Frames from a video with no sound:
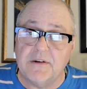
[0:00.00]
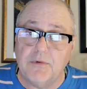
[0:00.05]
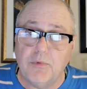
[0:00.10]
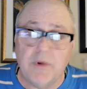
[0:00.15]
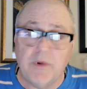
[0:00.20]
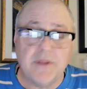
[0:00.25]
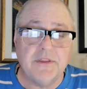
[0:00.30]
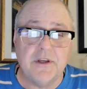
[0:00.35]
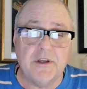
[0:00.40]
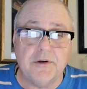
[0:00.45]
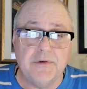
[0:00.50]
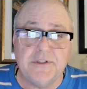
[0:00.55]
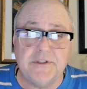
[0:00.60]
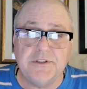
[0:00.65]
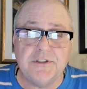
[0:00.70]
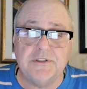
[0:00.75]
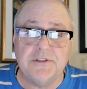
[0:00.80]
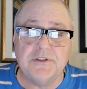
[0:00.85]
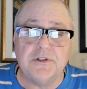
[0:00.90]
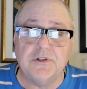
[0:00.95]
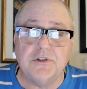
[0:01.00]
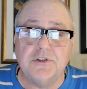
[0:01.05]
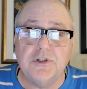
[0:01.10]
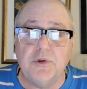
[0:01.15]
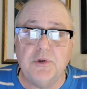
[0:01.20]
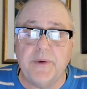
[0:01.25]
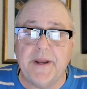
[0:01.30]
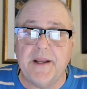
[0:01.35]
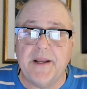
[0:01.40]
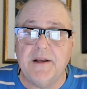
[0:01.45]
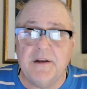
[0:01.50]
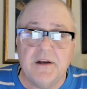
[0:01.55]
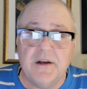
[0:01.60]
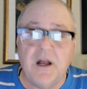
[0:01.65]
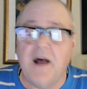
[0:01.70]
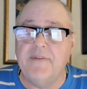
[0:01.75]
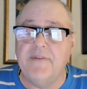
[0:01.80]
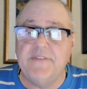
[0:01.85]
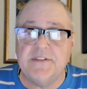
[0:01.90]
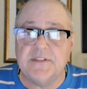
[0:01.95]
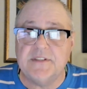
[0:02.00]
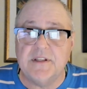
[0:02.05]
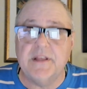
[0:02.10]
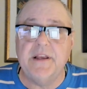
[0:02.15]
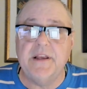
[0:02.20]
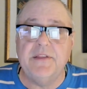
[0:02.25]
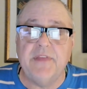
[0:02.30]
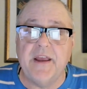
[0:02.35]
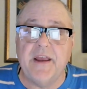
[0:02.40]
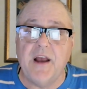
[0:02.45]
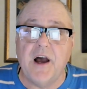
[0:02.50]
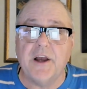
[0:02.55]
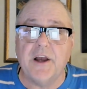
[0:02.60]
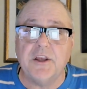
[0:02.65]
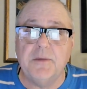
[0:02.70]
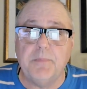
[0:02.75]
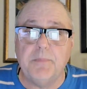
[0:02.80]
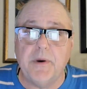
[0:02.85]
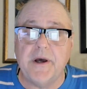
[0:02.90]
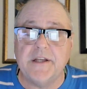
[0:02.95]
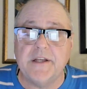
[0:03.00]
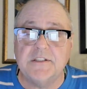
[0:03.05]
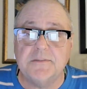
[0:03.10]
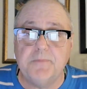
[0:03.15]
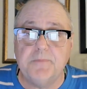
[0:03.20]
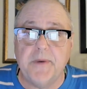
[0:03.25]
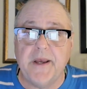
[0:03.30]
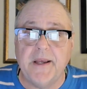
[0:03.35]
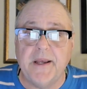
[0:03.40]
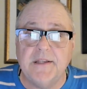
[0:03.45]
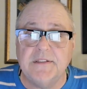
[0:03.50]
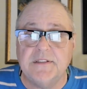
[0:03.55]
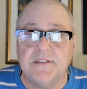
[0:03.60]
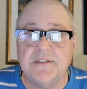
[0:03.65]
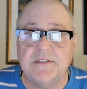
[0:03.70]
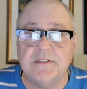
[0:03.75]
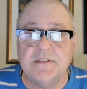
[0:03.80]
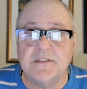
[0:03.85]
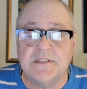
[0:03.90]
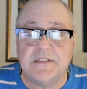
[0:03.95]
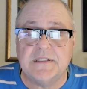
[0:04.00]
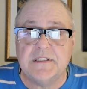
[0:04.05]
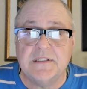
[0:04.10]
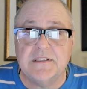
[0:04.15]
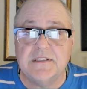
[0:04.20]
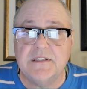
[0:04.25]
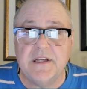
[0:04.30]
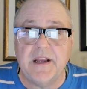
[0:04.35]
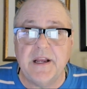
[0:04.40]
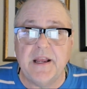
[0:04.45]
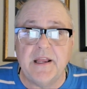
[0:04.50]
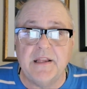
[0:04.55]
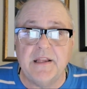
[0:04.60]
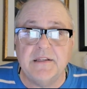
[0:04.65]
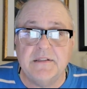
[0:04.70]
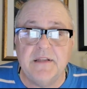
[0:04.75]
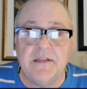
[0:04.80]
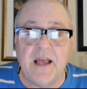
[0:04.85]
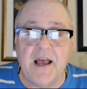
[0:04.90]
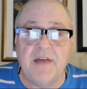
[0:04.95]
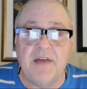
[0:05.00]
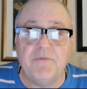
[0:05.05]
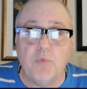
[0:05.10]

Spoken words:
What the Christians are doing, obviously they occupy space and have